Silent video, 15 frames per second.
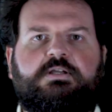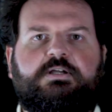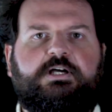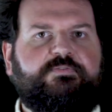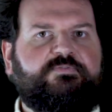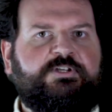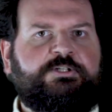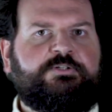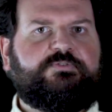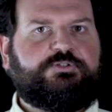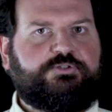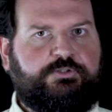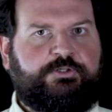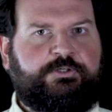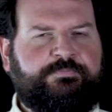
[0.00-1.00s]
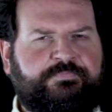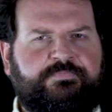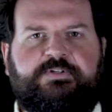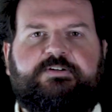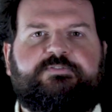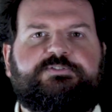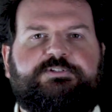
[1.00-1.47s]
At the end of a turn,
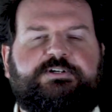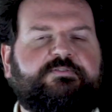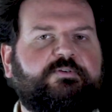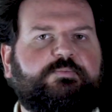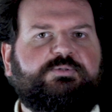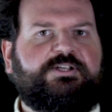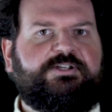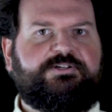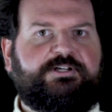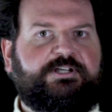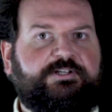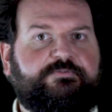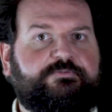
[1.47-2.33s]
after every player had